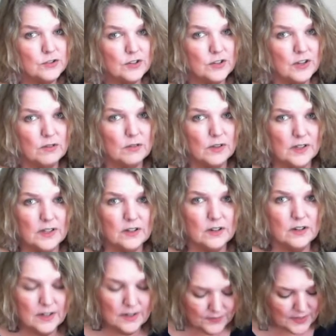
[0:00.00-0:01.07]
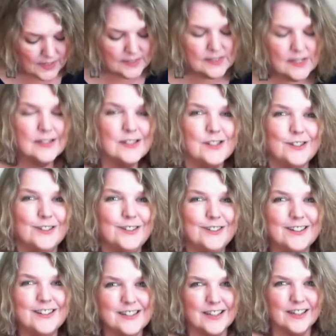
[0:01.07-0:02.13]
looking really good. I mean, it's uncertain.
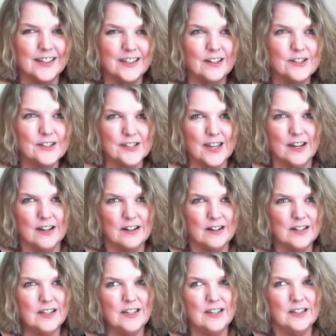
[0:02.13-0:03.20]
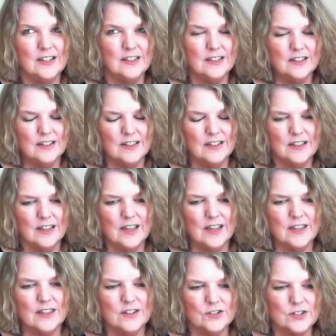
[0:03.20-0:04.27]
It's a little scary.
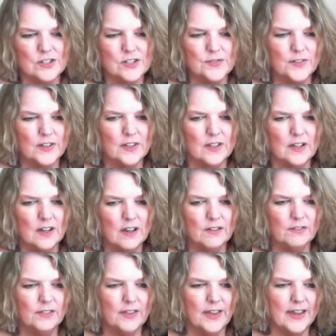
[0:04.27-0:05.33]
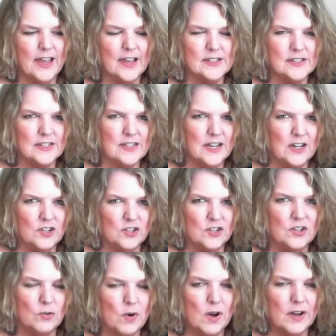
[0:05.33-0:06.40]
And there's this feeling of like hesitation
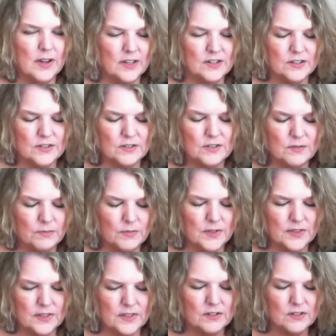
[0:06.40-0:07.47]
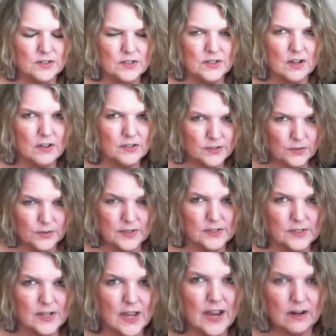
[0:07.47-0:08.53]
to walk into it, but there is also a
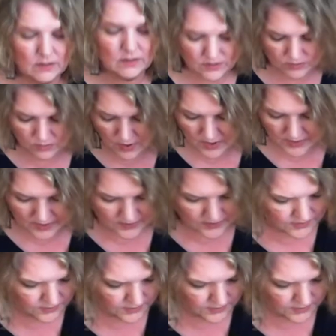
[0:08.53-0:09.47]
desire to walk into